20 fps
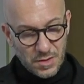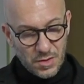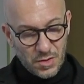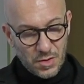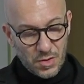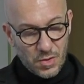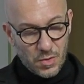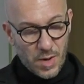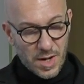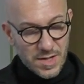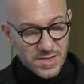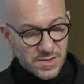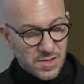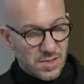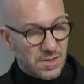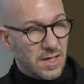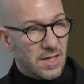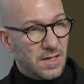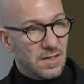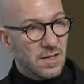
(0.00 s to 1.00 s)

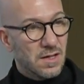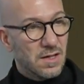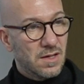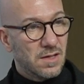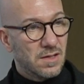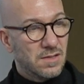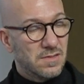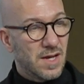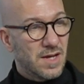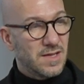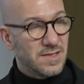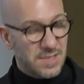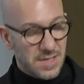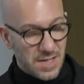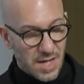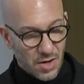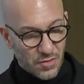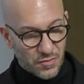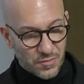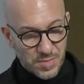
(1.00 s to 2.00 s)
Questioning the idea
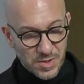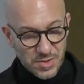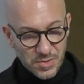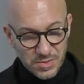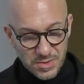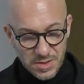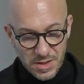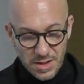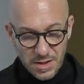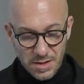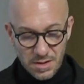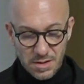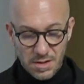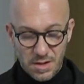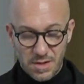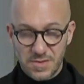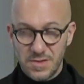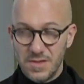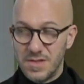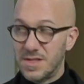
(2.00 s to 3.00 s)
of beauty
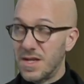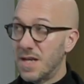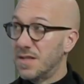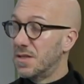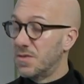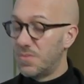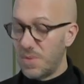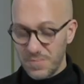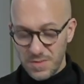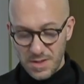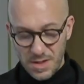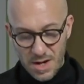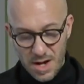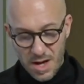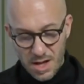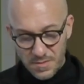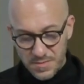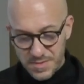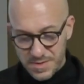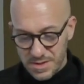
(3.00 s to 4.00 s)
associated with the
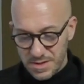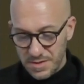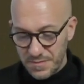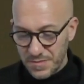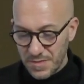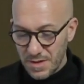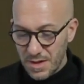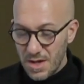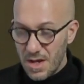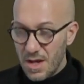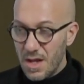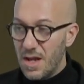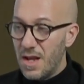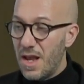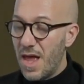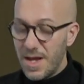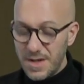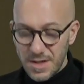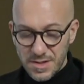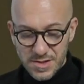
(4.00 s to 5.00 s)
Alps
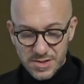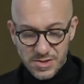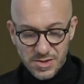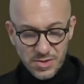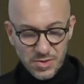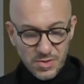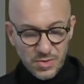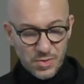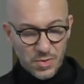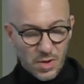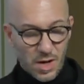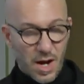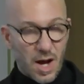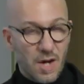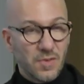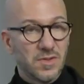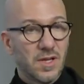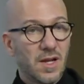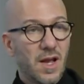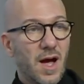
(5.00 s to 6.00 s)
led us to
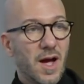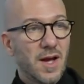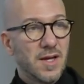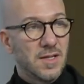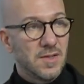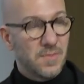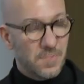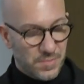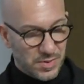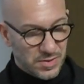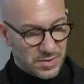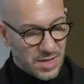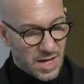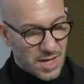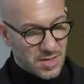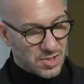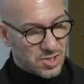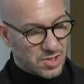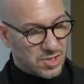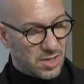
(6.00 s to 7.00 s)
outline
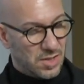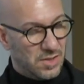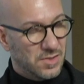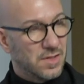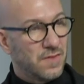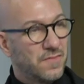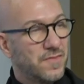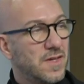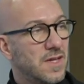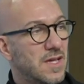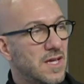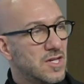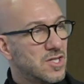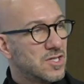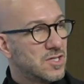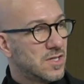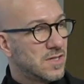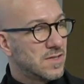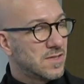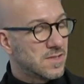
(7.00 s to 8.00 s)
potential
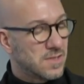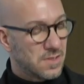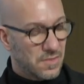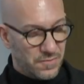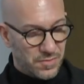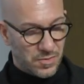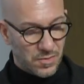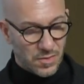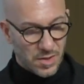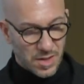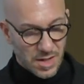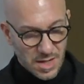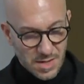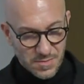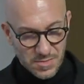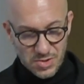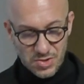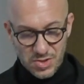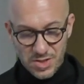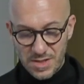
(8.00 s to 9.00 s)
definitions through
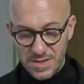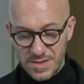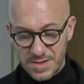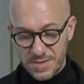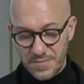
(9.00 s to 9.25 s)
images.